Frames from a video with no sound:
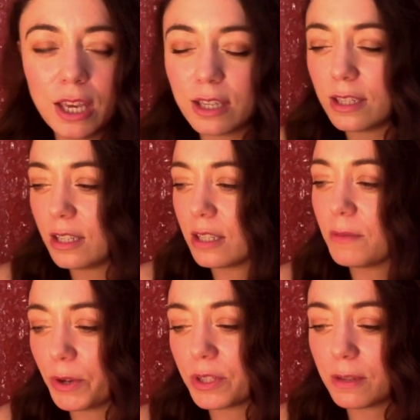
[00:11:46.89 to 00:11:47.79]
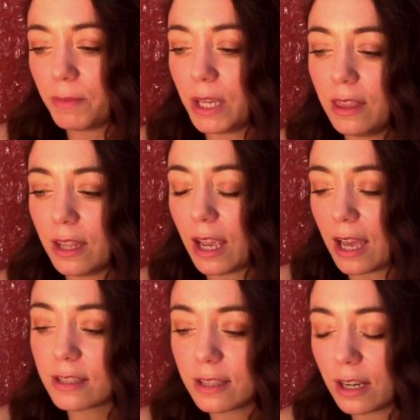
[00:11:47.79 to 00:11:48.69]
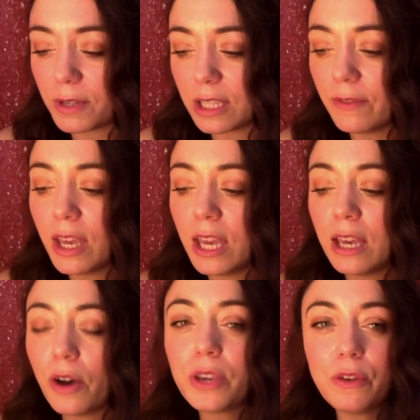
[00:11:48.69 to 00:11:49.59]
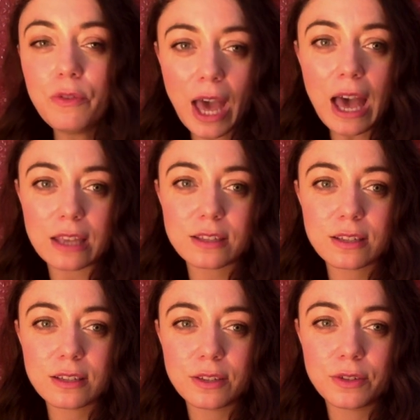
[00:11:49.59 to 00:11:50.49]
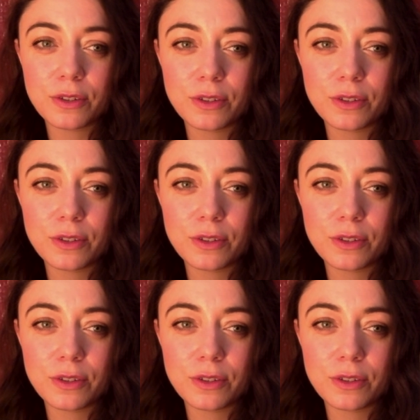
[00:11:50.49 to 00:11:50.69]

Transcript: Isn't it supposed to be that I ask and then I receive? Oh, you've asked.